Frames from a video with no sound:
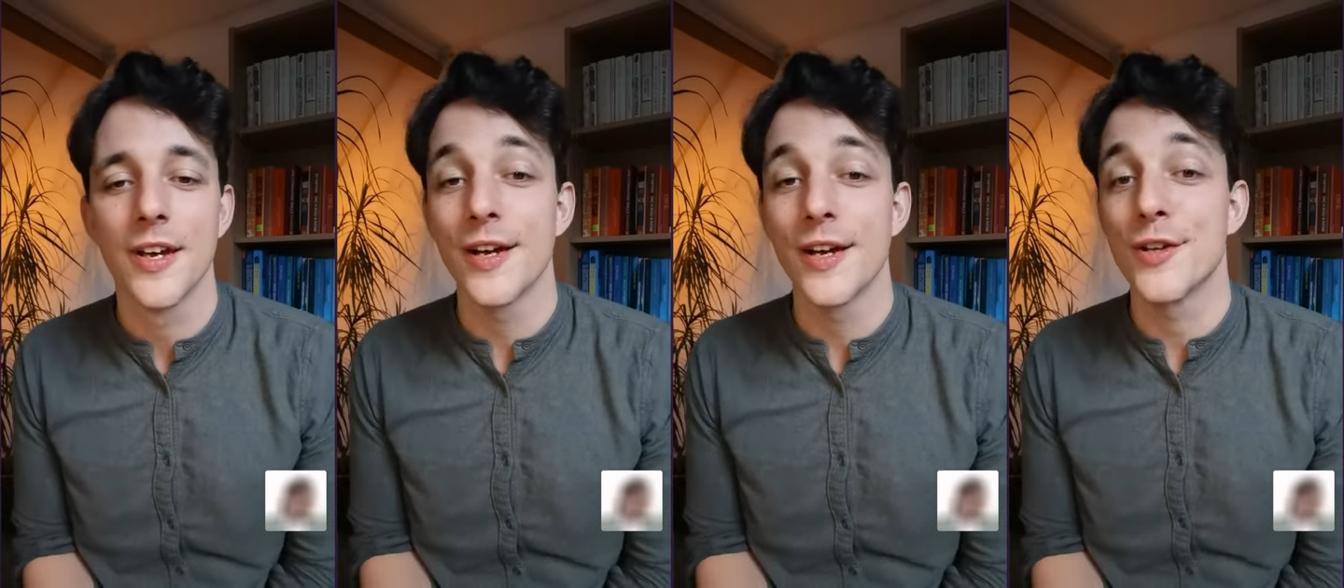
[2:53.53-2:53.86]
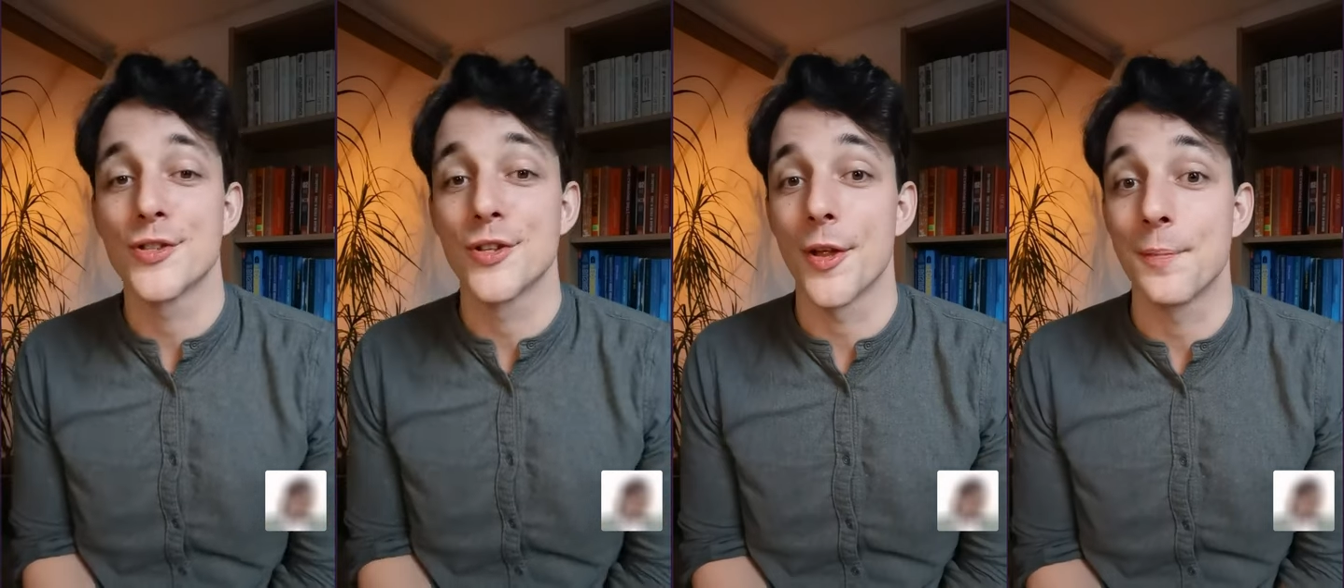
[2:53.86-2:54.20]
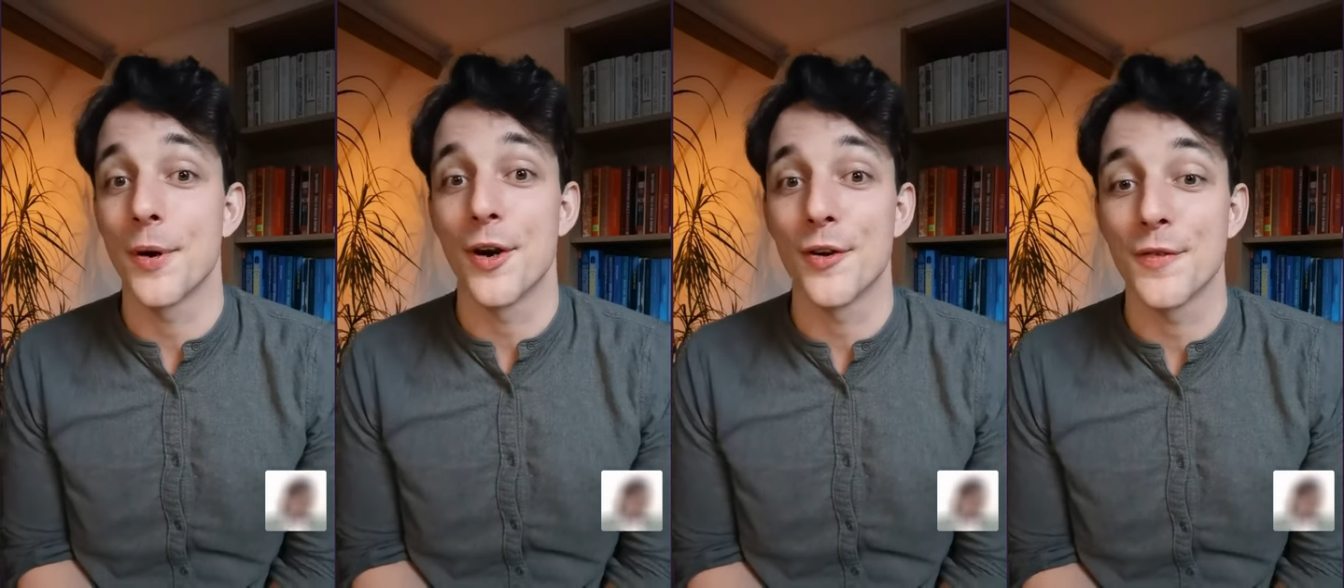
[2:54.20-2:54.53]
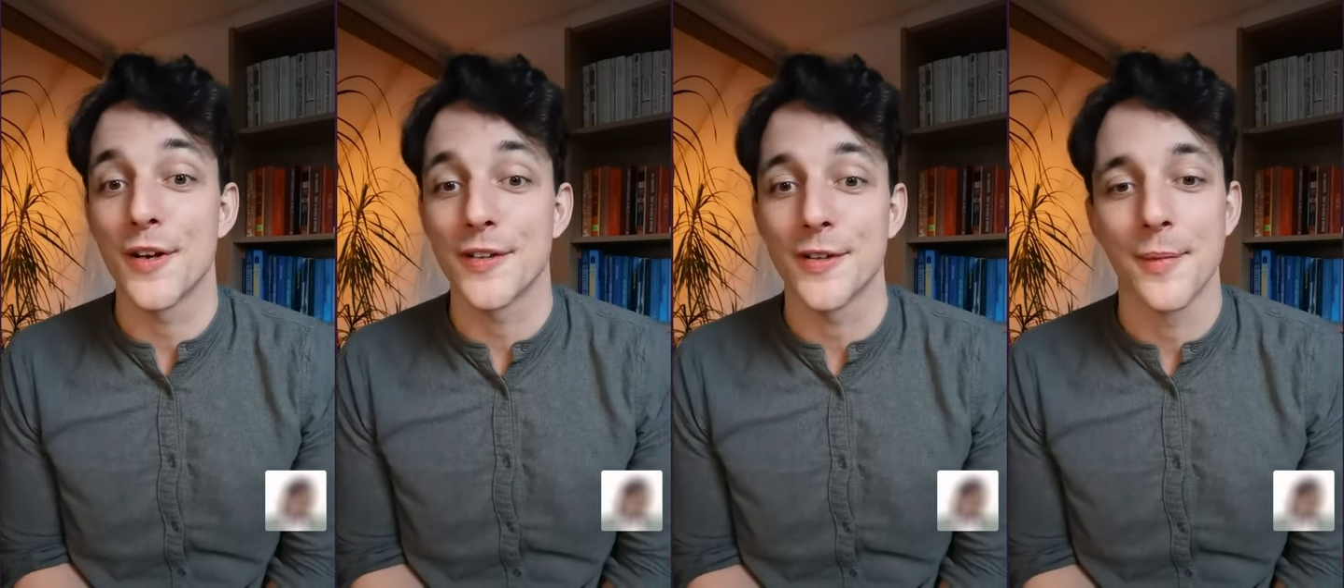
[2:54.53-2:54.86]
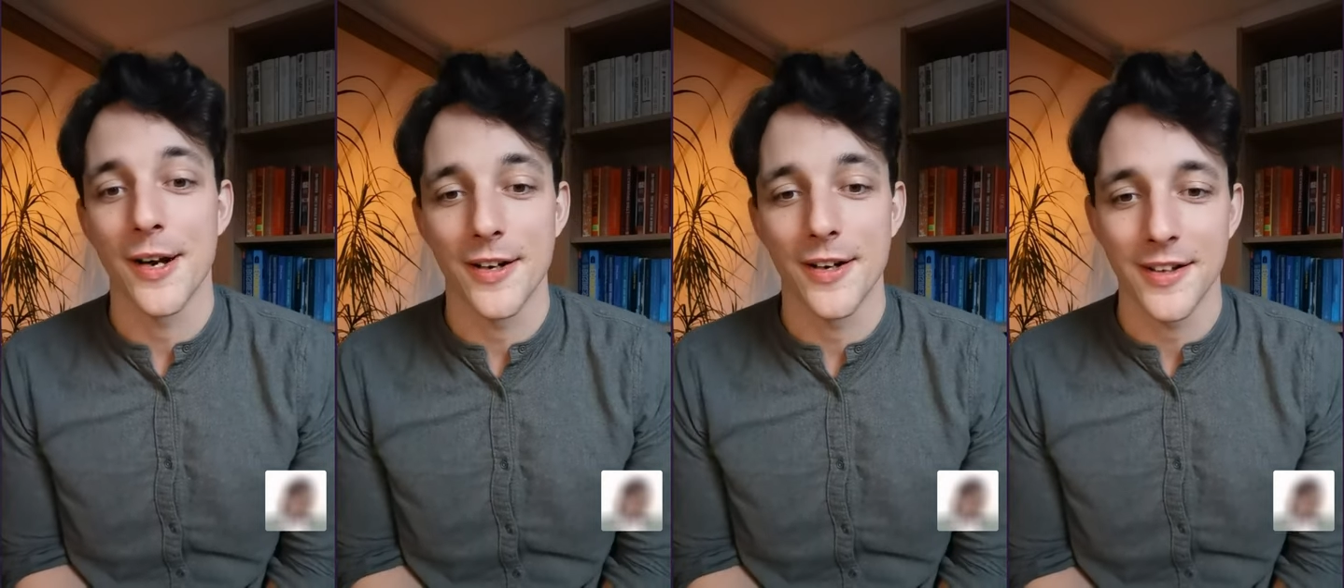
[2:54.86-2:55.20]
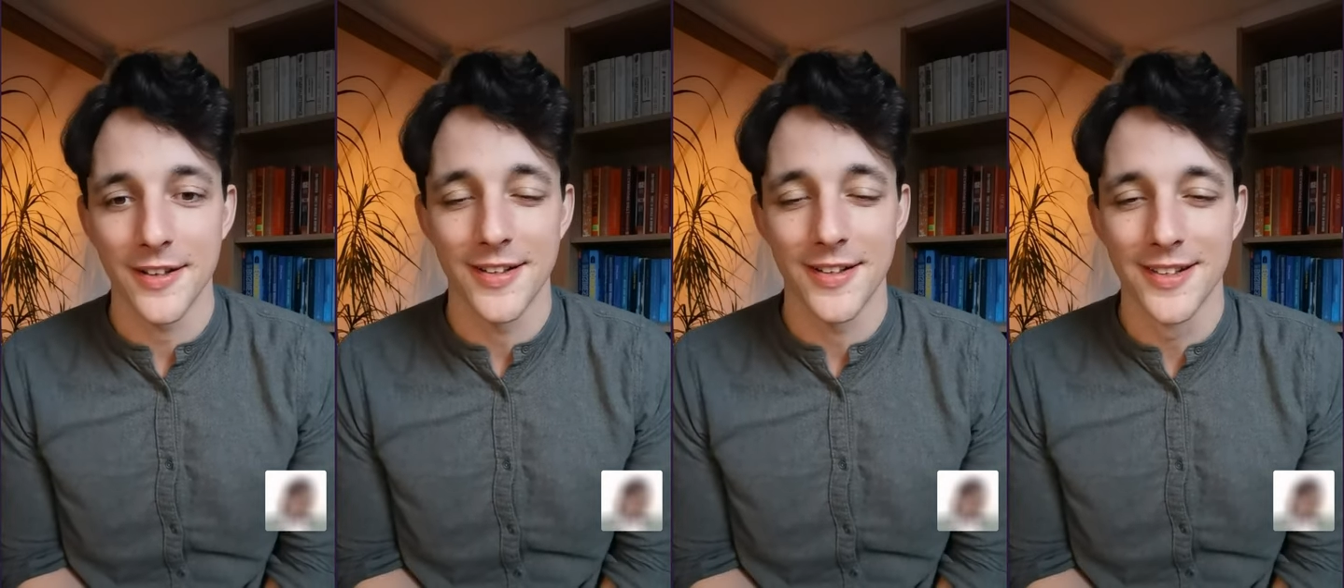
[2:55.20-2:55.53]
it's not perfect American.